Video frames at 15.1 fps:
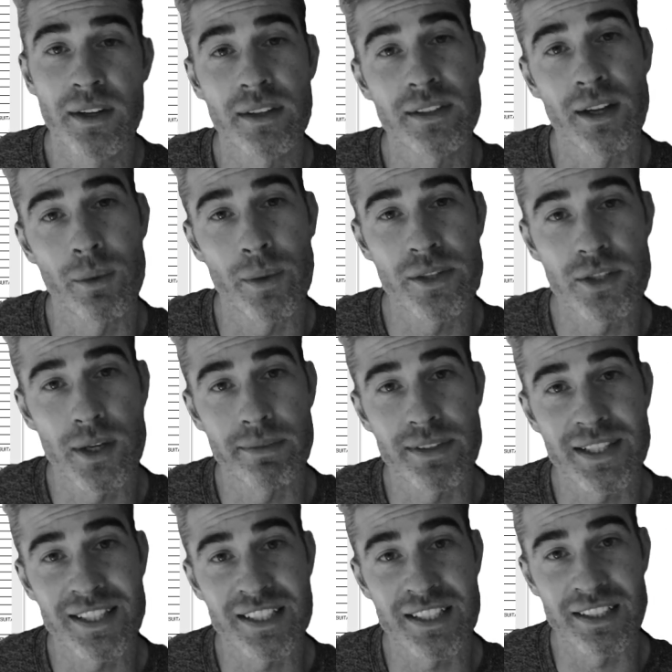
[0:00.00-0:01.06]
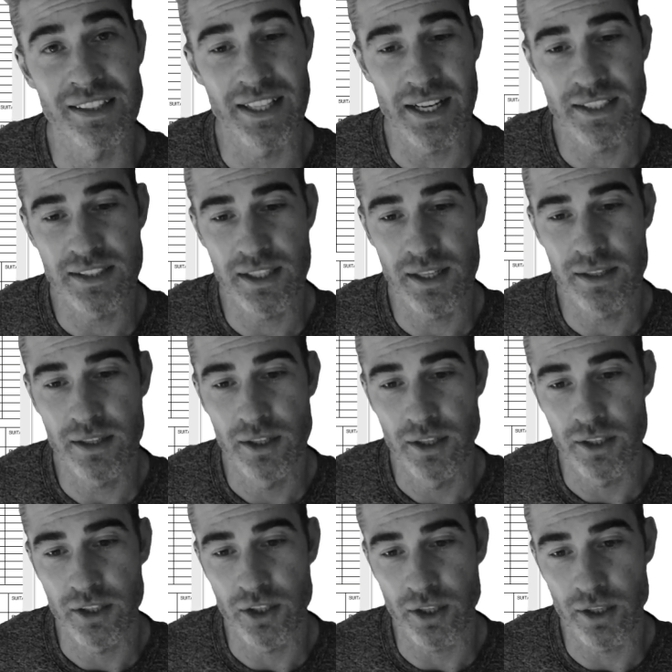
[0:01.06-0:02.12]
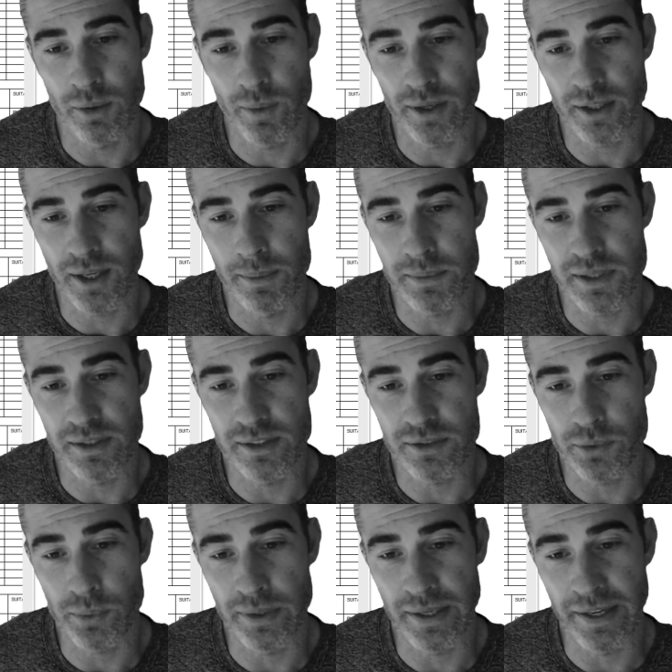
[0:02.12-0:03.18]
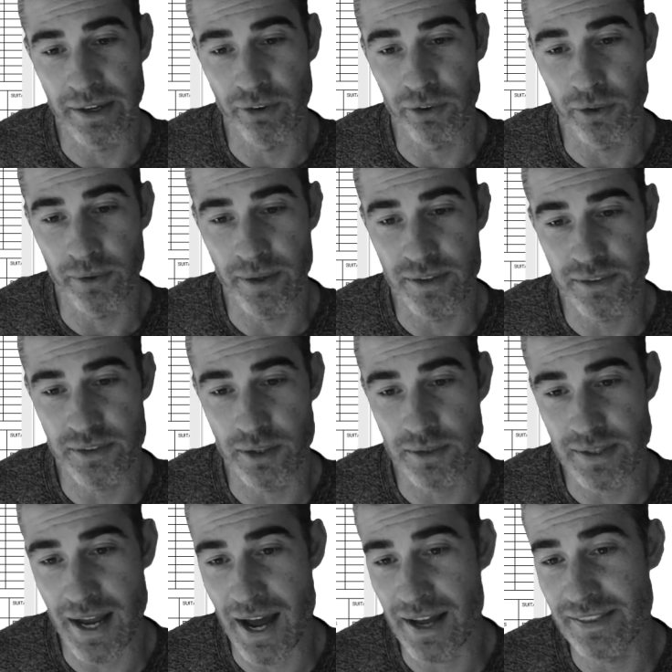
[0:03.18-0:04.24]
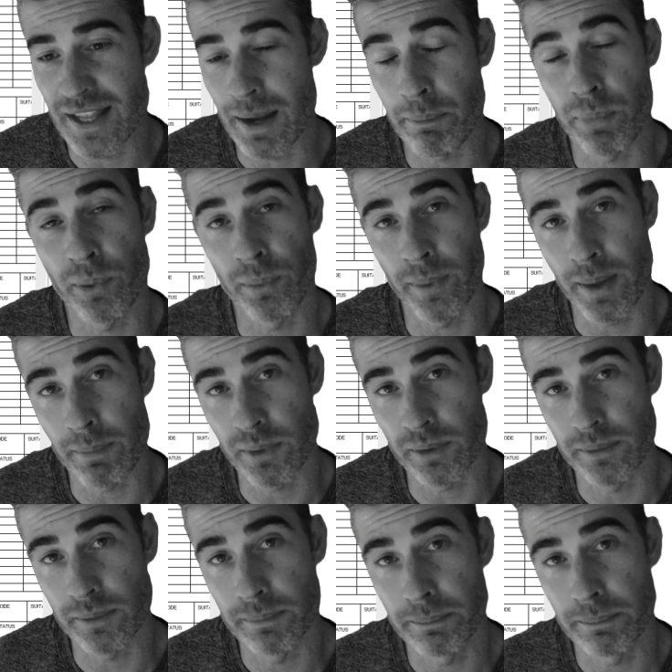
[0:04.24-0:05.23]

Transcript: Now, once you have it selected, you're going to want to come to this green arrow and start to add that parameter,